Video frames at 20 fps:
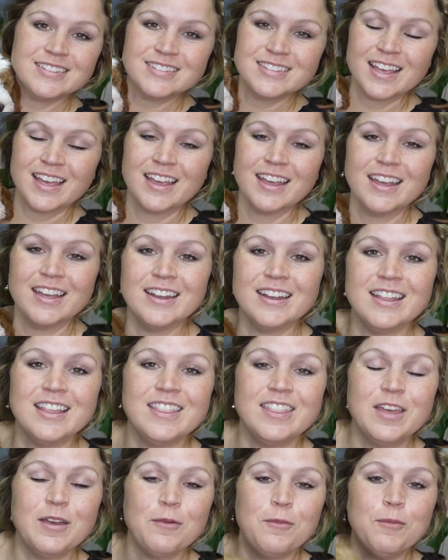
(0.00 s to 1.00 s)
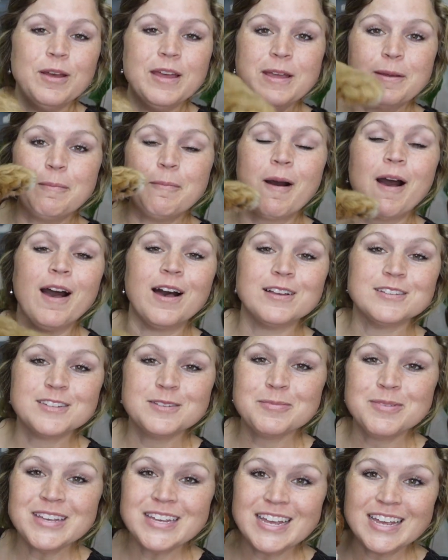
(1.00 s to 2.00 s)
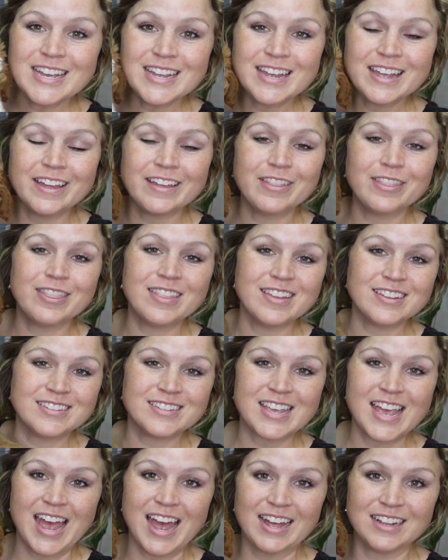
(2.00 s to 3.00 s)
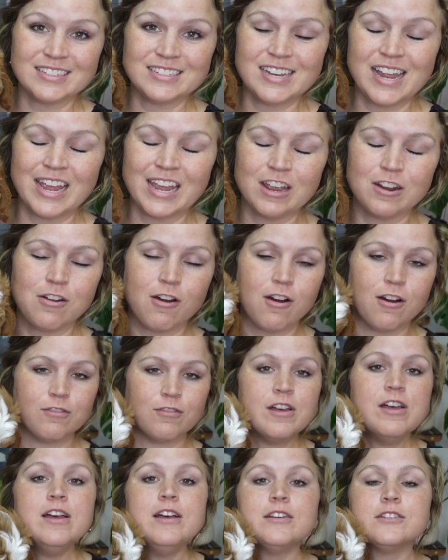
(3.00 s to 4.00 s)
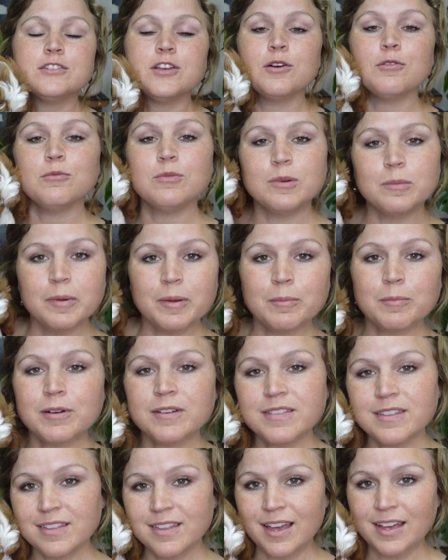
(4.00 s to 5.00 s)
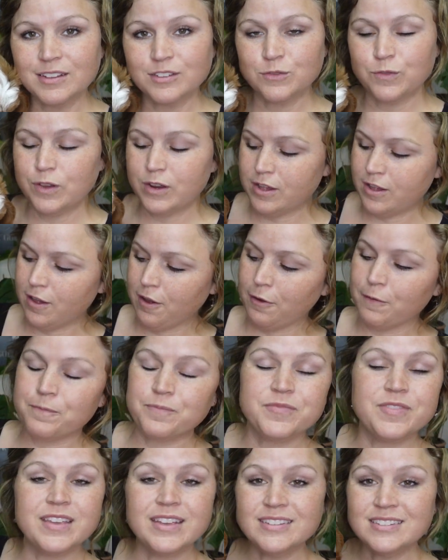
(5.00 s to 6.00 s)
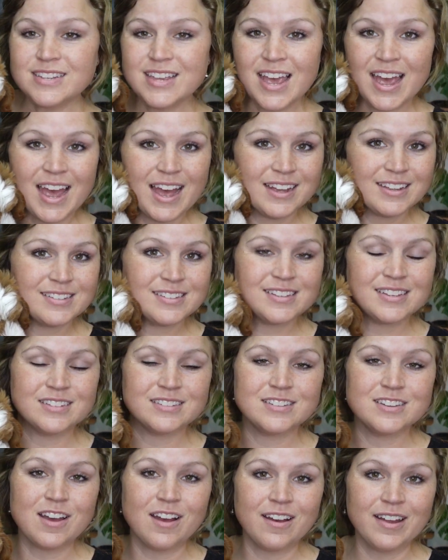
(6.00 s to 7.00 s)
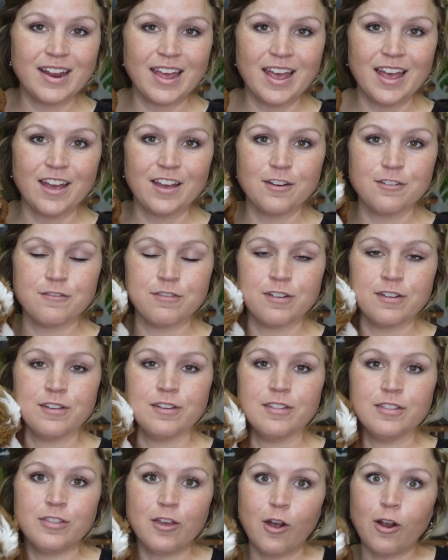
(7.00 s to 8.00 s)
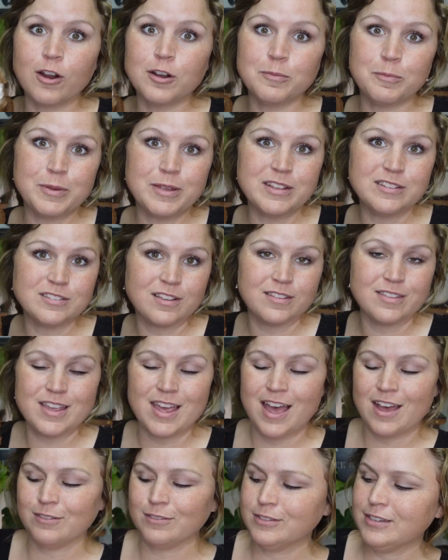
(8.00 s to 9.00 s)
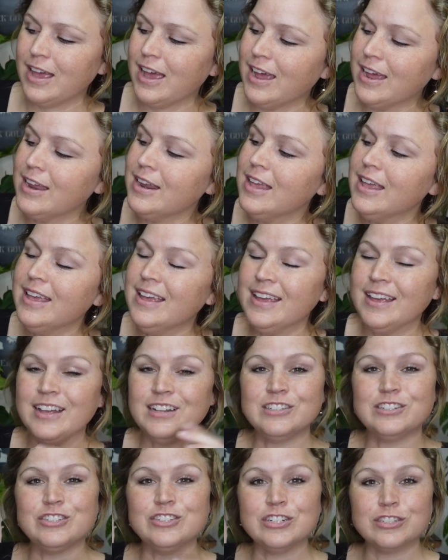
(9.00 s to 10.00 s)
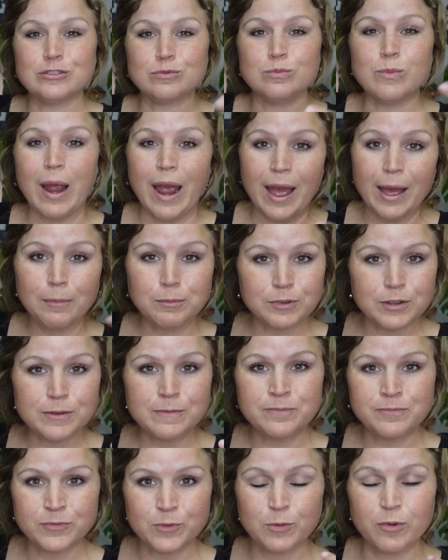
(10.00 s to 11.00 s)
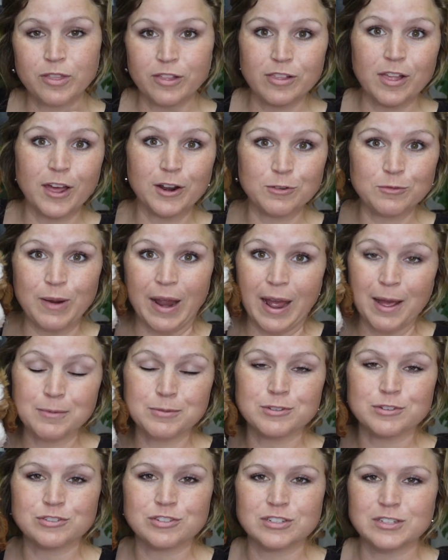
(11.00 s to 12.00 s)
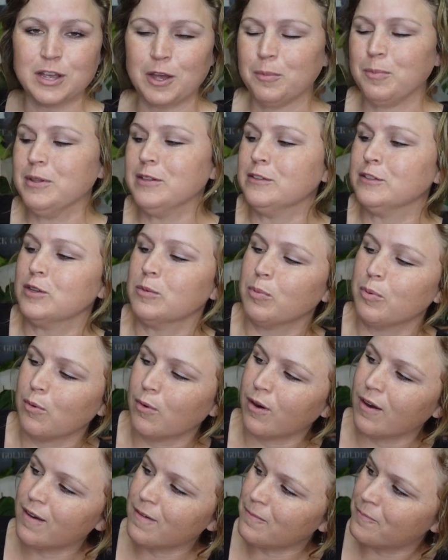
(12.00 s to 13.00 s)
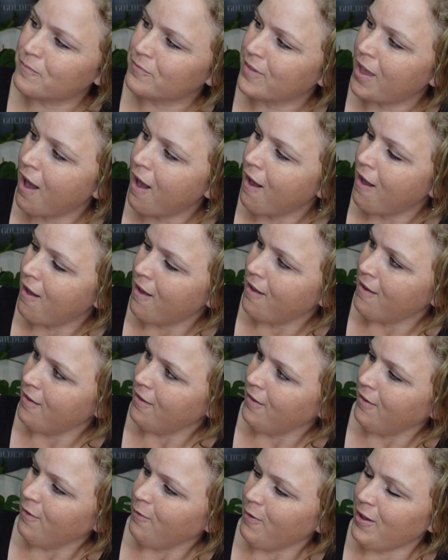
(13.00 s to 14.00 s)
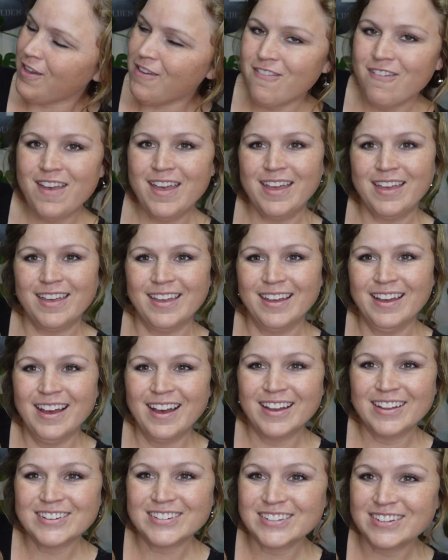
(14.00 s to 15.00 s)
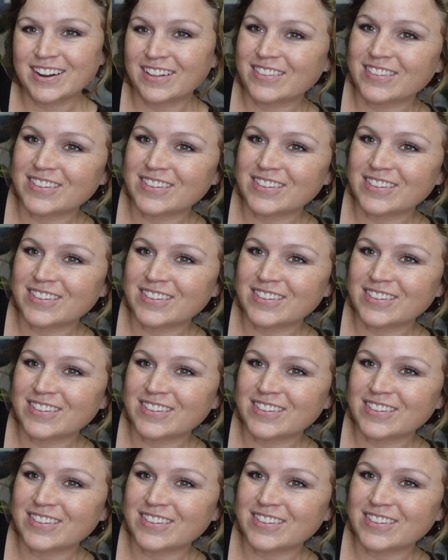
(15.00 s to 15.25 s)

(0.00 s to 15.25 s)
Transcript: said that we possibly could get this cast taken off. So remember in the last video, this cast does not have the hard piece on the outside. It's just wrapped with a lot of wrap, so it's just helping support. What do you think? Is she not